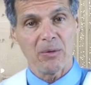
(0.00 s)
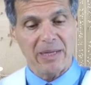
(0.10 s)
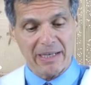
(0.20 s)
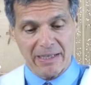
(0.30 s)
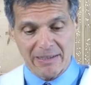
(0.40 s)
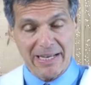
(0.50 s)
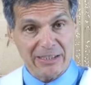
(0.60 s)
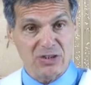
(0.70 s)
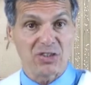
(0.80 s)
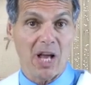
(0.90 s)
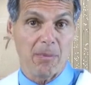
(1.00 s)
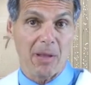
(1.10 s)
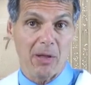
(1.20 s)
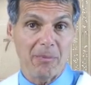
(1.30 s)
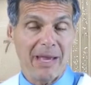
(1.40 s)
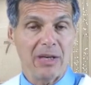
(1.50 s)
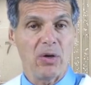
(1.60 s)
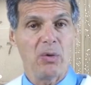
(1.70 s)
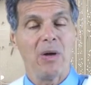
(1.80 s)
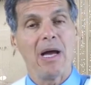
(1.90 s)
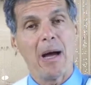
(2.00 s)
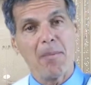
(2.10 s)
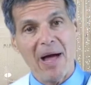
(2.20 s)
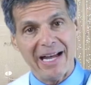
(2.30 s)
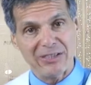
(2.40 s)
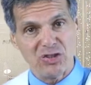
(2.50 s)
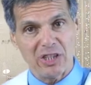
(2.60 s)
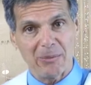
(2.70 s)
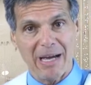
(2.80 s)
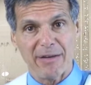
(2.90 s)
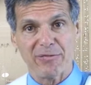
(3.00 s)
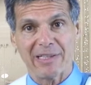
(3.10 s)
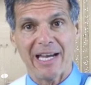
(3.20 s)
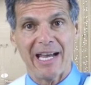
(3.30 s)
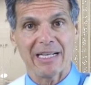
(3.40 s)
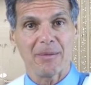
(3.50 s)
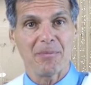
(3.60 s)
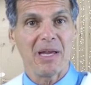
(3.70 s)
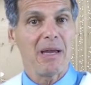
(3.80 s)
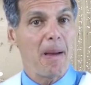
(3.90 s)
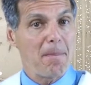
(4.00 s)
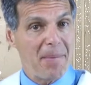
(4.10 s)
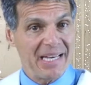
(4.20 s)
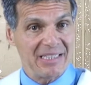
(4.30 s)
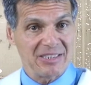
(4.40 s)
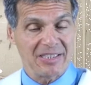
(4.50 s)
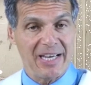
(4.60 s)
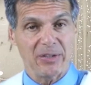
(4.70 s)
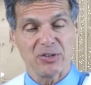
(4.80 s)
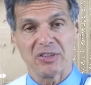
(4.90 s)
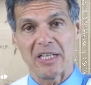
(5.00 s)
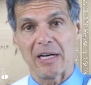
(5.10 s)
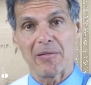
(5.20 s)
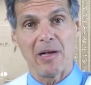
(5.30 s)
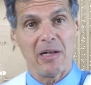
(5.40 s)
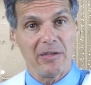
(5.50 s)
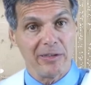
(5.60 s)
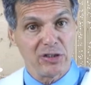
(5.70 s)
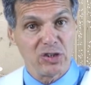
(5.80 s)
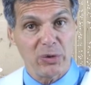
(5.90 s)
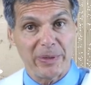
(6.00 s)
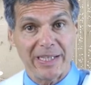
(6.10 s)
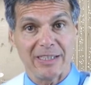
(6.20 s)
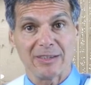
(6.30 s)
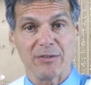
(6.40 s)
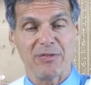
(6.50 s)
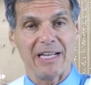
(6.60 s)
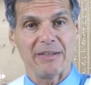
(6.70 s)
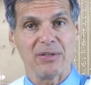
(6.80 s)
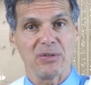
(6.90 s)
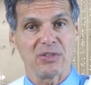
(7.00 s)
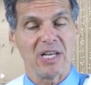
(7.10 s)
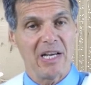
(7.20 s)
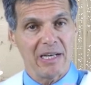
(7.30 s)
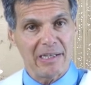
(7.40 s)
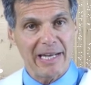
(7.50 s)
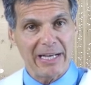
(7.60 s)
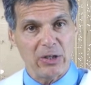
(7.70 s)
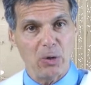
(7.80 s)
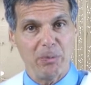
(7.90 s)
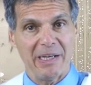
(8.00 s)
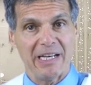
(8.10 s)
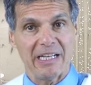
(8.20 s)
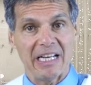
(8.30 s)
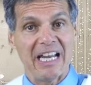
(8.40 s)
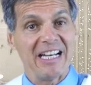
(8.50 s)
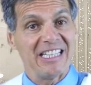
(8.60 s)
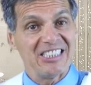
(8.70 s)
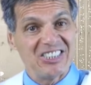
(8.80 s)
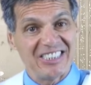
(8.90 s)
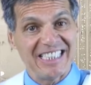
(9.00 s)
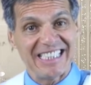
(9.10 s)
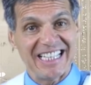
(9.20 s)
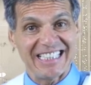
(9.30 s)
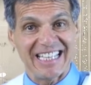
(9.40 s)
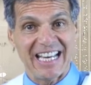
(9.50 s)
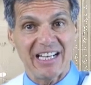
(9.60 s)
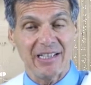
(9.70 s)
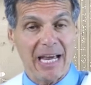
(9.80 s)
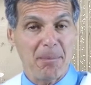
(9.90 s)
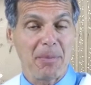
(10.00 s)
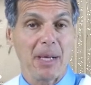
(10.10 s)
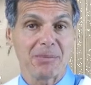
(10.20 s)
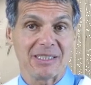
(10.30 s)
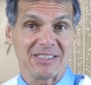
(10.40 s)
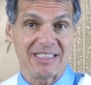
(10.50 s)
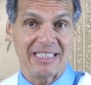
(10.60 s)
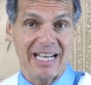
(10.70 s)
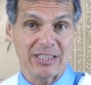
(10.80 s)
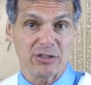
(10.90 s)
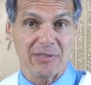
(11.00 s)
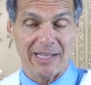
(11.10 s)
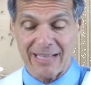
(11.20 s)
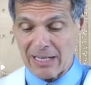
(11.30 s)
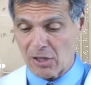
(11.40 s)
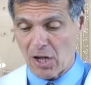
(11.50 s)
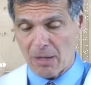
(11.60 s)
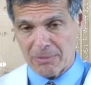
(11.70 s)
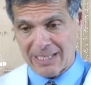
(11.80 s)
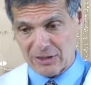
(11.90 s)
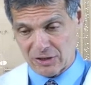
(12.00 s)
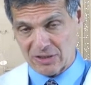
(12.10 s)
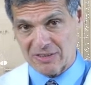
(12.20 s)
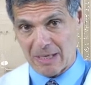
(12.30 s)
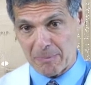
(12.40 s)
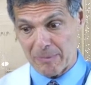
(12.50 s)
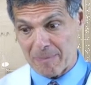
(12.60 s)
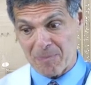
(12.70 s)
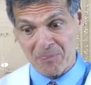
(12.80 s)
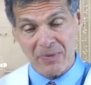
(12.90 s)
that contains saw palmetto, Pygeum africanum, beta-sitosterol, soy isoflavones, lycopene, stinging nettle, and pumpkin seed extract. That combination supplement